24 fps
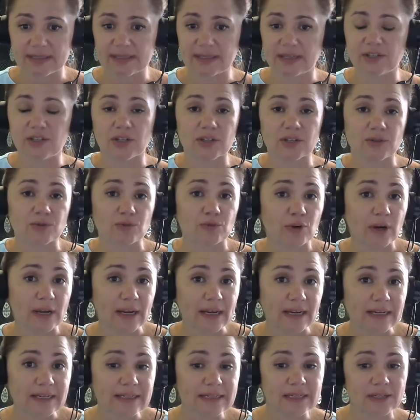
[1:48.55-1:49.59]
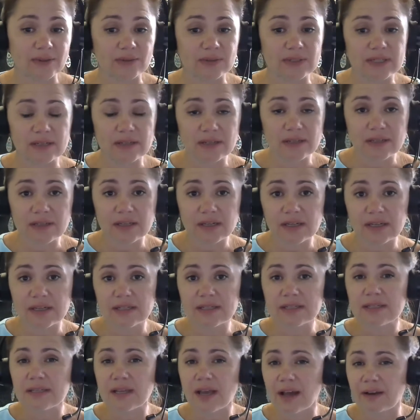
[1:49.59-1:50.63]
such as rent,
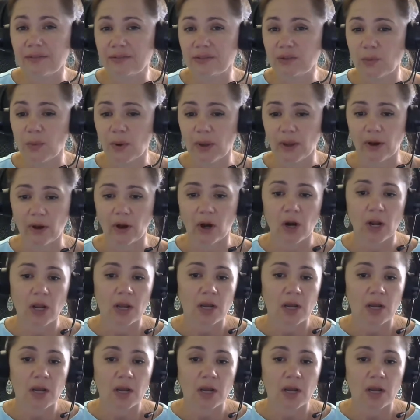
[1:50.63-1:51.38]
utilities, software,